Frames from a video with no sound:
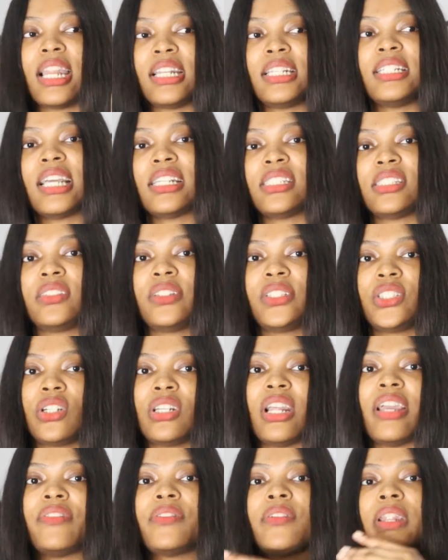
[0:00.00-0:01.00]
And in their
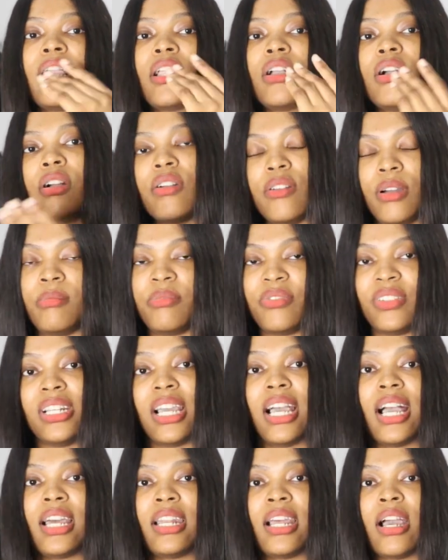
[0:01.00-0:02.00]
situation, I feel like
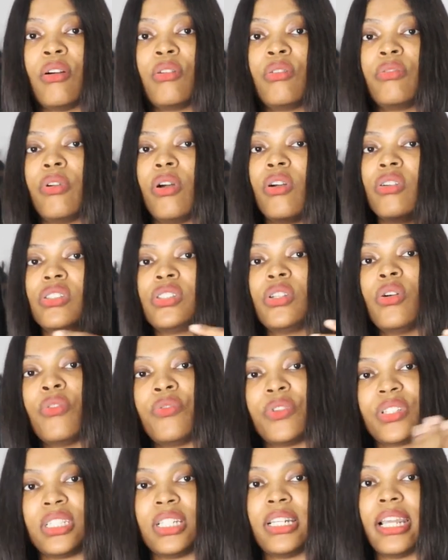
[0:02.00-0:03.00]
Phyna had her own wrongs,
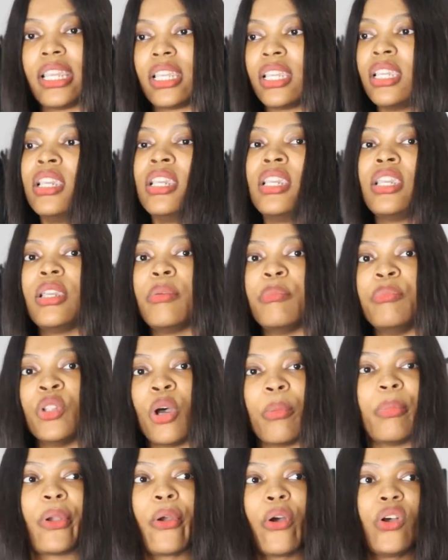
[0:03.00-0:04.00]
obviously, like,
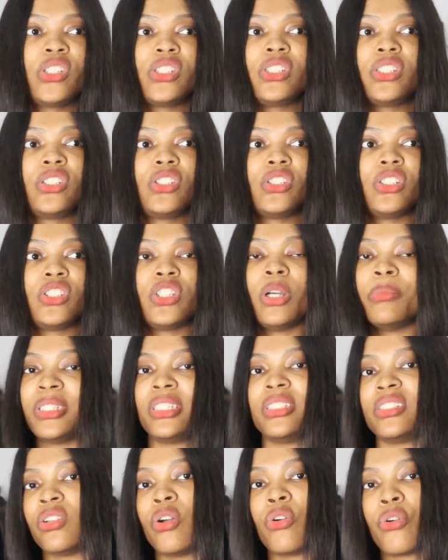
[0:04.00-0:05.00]
not because
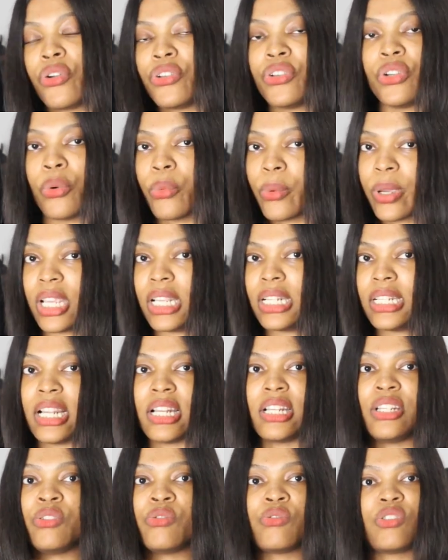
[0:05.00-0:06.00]
something is not going your way
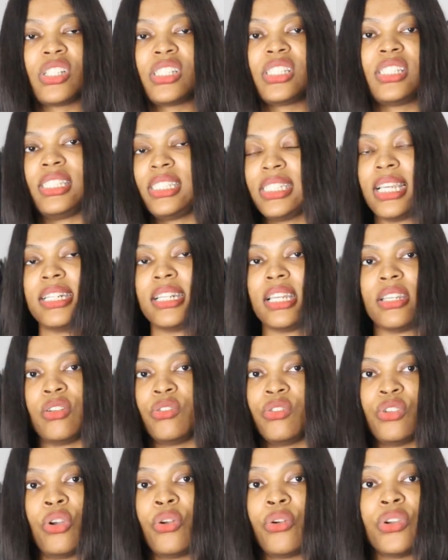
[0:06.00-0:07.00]
then you just decide that
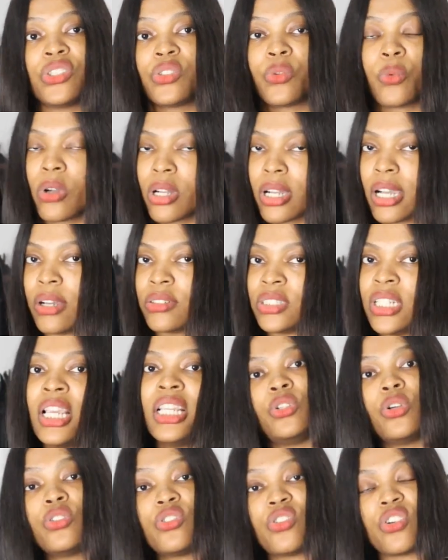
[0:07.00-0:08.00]
you're going to walk out.
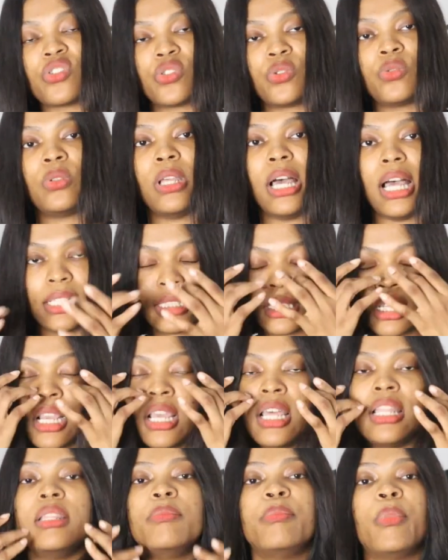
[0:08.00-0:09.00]
You don't just do that.
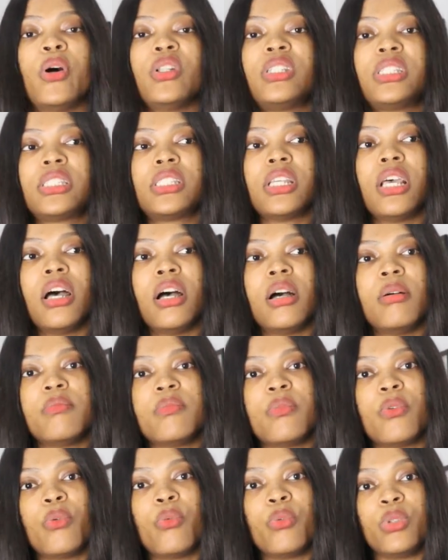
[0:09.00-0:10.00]
But
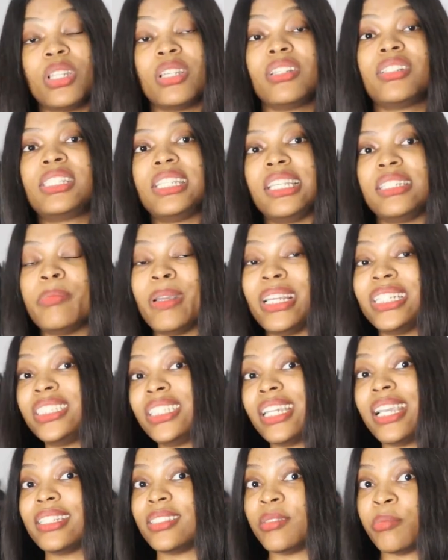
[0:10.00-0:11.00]
the statement
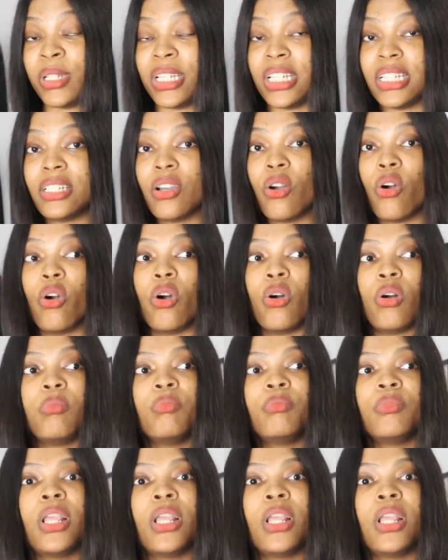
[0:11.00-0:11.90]
Sheggz made, or